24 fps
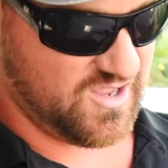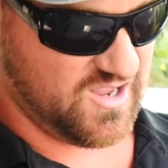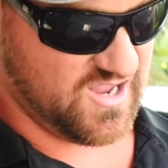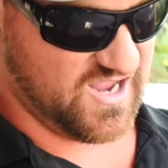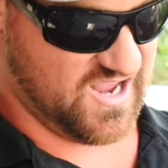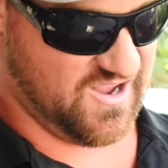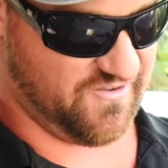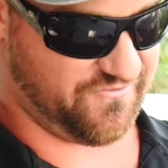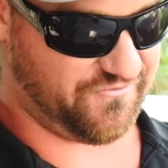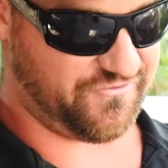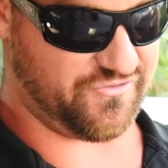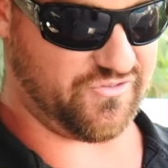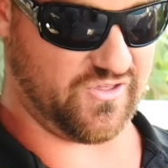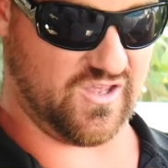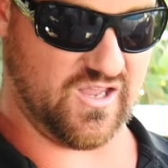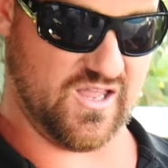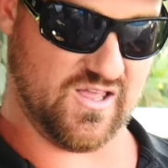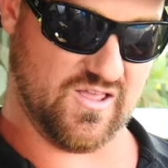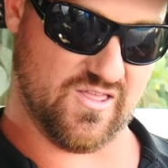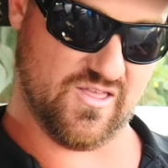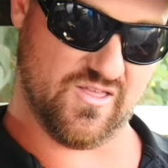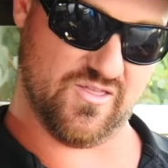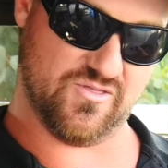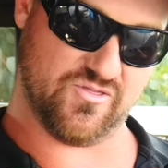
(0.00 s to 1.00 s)
If
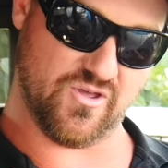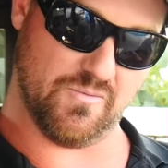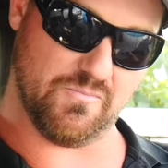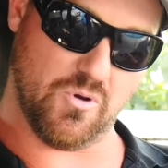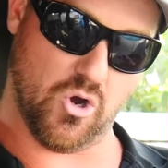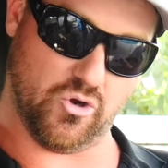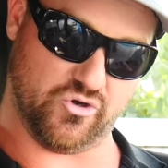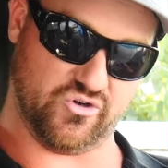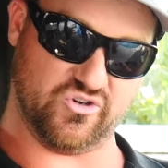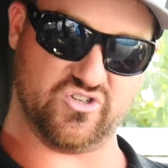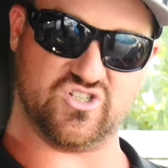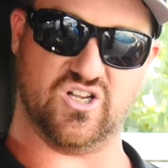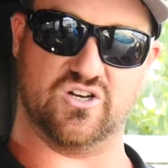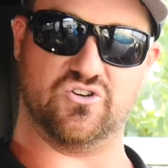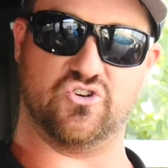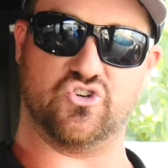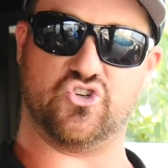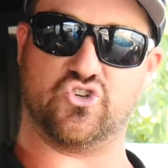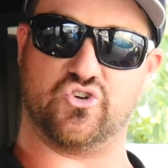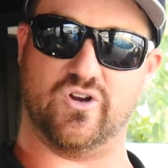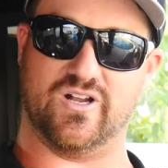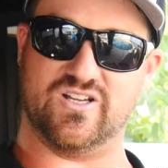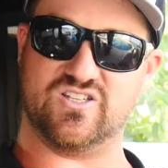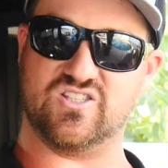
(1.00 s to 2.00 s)
the motor is under
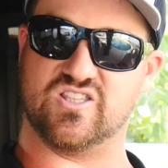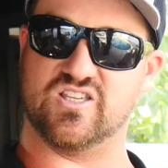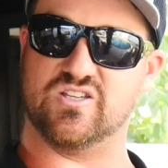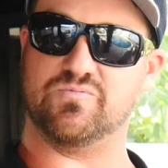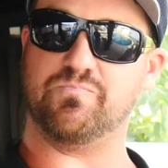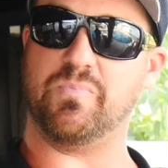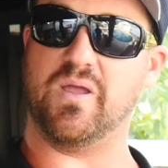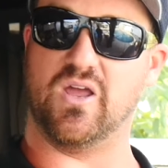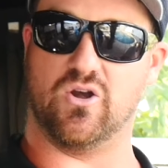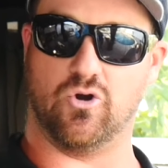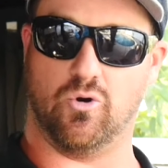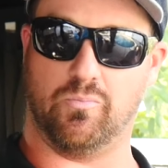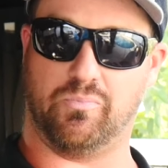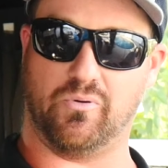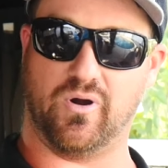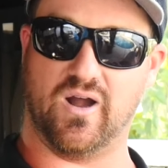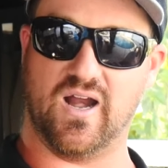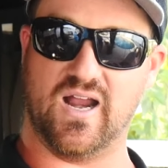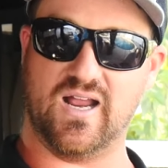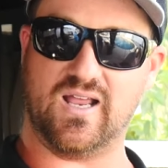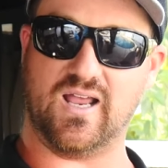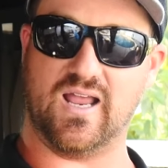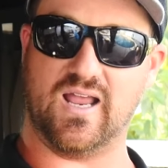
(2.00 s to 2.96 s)
stress, this pin will break,